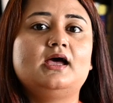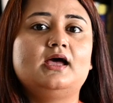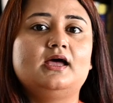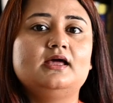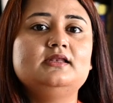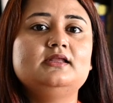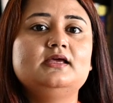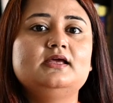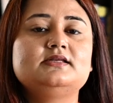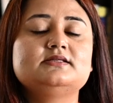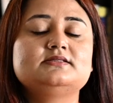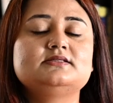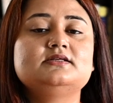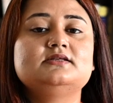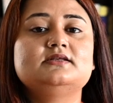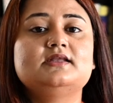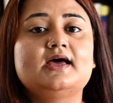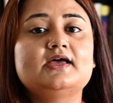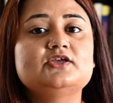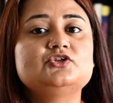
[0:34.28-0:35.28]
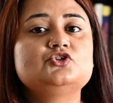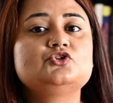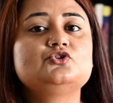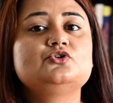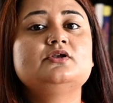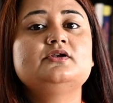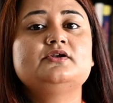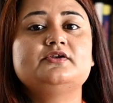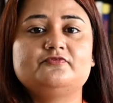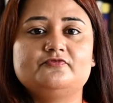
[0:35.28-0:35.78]
and it is a
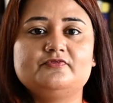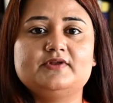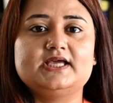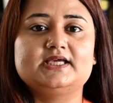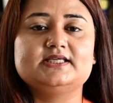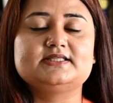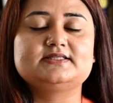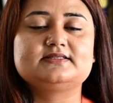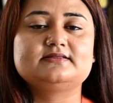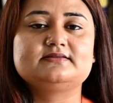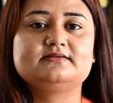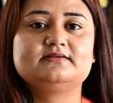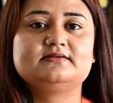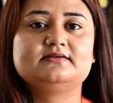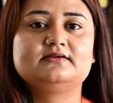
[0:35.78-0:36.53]
natural reflex.